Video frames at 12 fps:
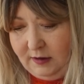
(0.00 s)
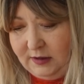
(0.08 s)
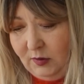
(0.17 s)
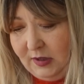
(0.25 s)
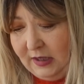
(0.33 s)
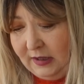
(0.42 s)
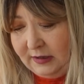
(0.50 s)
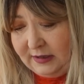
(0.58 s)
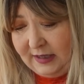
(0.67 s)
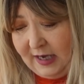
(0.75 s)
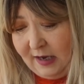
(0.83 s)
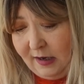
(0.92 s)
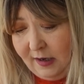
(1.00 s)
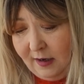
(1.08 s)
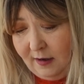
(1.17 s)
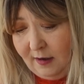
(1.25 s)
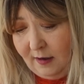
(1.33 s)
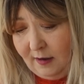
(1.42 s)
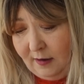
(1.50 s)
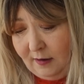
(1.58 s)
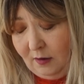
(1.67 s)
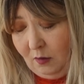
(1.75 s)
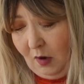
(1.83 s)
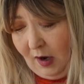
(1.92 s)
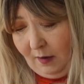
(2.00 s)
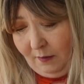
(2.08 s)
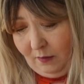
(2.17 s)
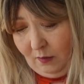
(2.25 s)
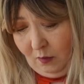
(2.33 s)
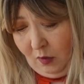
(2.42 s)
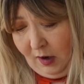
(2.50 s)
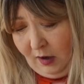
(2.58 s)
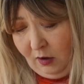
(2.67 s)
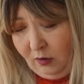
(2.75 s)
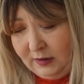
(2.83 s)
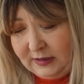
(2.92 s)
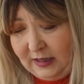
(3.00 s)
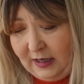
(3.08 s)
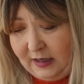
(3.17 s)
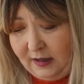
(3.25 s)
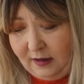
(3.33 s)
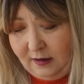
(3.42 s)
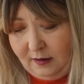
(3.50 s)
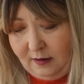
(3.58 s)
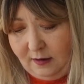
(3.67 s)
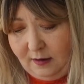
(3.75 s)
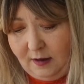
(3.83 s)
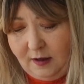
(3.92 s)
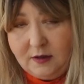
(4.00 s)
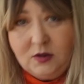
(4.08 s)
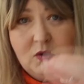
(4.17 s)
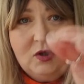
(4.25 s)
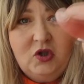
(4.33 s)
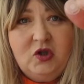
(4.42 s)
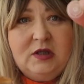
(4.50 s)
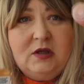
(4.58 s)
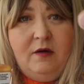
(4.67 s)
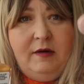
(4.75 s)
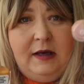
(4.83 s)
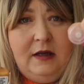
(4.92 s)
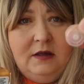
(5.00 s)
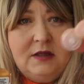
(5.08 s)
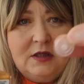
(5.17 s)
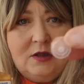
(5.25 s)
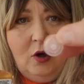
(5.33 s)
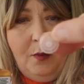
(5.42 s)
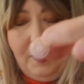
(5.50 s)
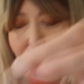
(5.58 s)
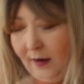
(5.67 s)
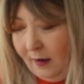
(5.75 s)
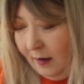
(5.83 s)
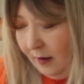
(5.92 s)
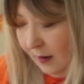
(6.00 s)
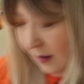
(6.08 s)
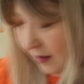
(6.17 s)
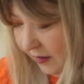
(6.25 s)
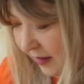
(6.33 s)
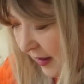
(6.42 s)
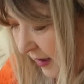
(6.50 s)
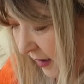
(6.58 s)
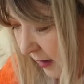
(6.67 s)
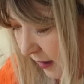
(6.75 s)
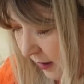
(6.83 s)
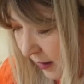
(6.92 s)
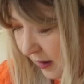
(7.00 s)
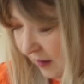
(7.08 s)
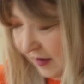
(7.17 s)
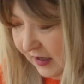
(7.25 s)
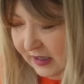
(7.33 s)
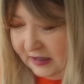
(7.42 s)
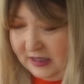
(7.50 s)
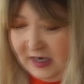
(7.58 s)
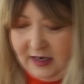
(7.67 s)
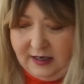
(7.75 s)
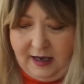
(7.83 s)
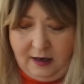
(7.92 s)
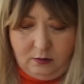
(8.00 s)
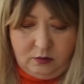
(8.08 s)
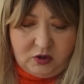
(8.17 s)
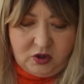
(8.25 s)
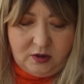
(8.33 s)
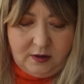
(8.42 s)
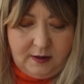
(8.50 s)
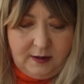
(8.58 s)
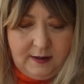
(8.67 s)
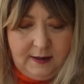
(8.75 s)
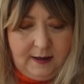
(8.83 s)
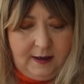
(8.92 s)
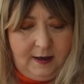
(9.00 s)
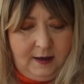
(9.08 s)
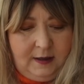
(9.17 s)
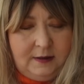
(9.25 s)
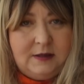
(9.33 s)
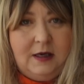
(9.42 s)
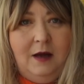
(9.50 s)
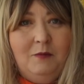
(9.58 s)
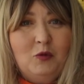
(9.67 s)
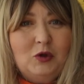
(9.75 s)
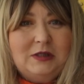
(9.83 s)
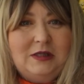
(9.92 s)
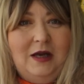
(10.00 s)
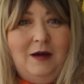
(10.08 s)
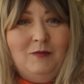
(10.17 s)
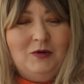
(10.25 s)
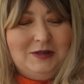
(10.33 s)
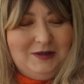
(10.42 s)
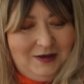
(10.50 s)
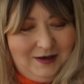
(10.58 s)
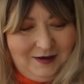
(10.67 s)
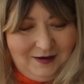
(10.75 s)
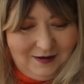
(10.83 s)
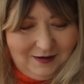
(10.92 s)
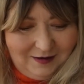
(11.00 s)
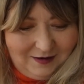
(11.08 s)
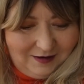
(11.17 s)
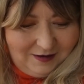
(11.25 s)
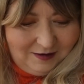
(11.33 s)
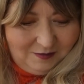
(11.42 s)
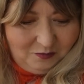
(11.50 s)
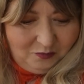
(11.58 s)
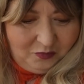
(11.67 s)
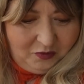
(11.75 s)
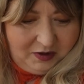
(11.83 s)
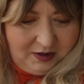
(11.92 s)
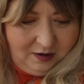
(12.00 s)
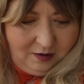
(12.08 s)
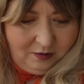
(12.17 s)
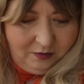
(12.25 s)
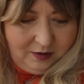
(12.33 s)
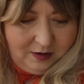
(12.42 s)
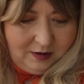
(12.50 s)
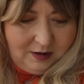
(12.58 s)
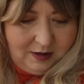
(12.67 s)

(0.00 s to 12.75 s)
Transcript: so you can see what, what it looks like. So it's just got a little stopper there that you take out, and I'm just I'm just gonna put it on.